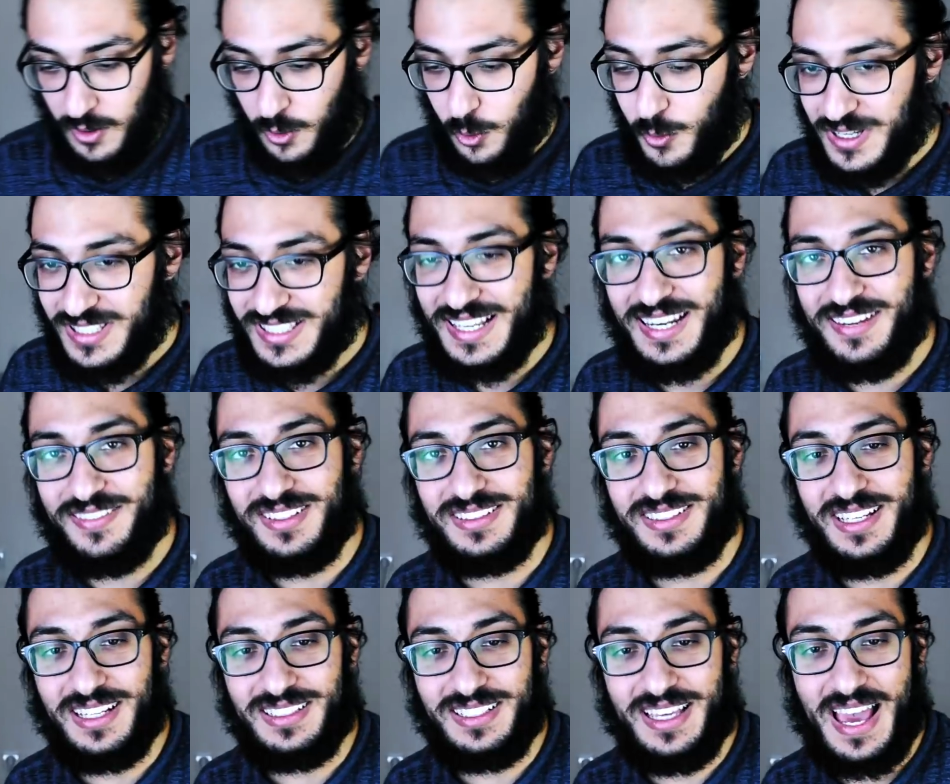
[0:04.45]
Who is the living
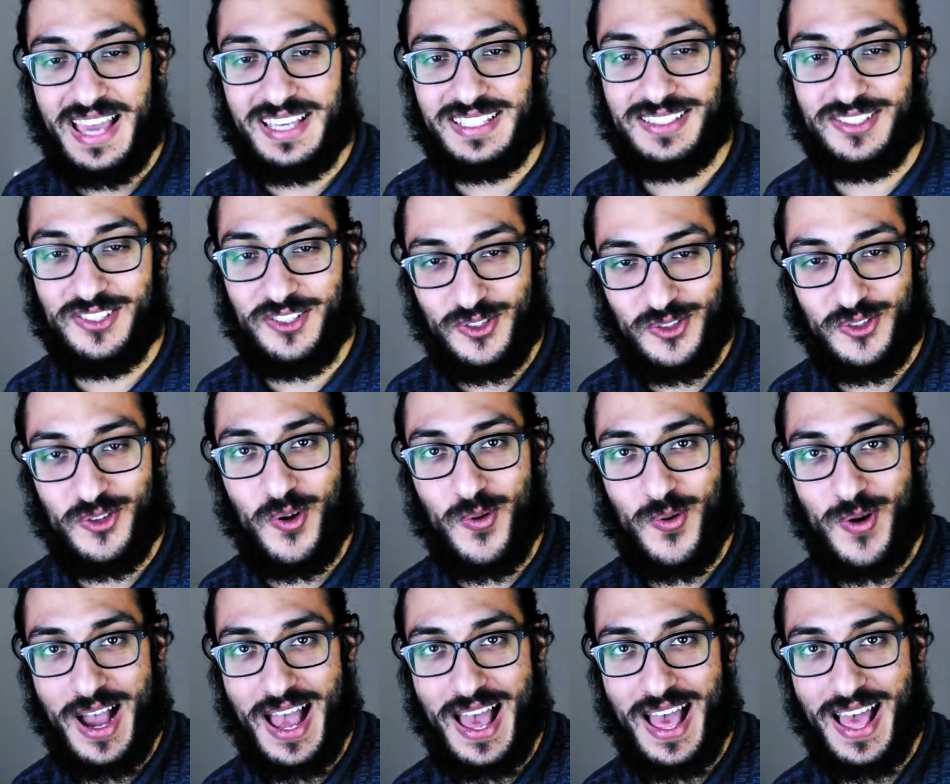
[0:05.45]
dead, guys? Do you
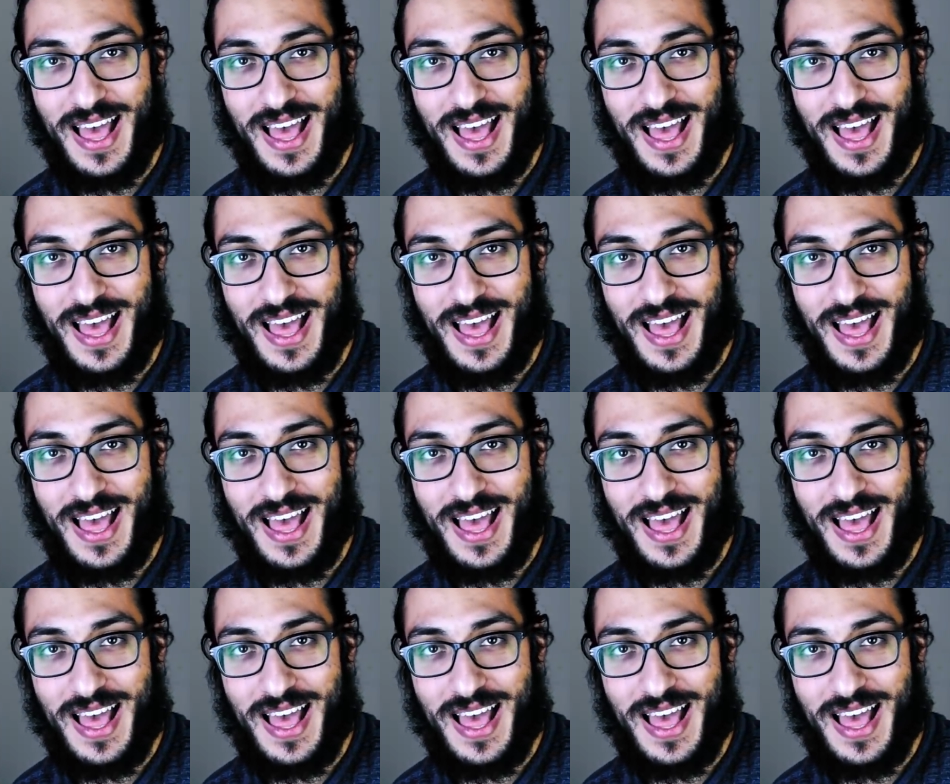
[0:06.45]
know